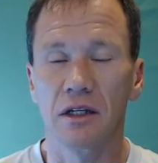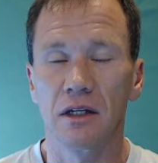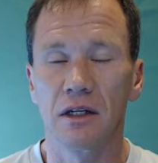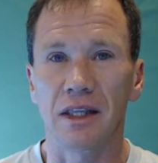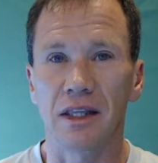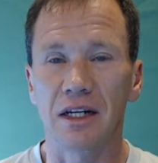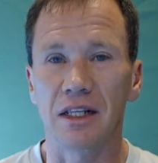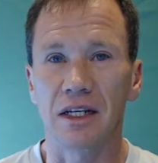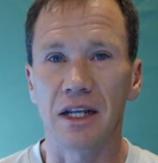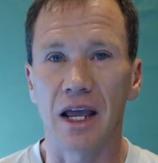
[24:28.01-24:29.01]
at the end of
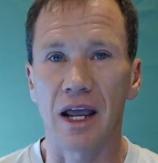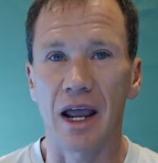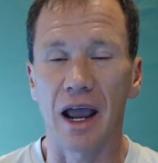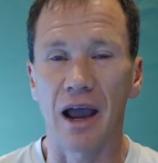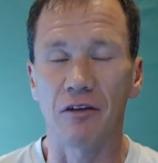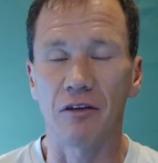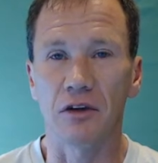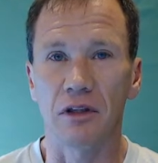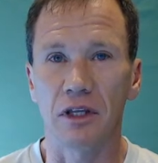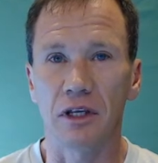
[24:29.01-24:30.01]
the day
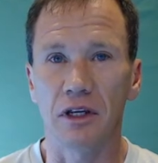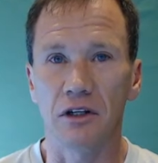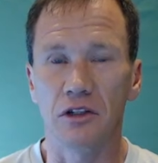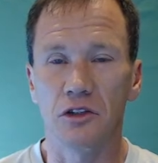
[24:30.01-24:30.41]
after the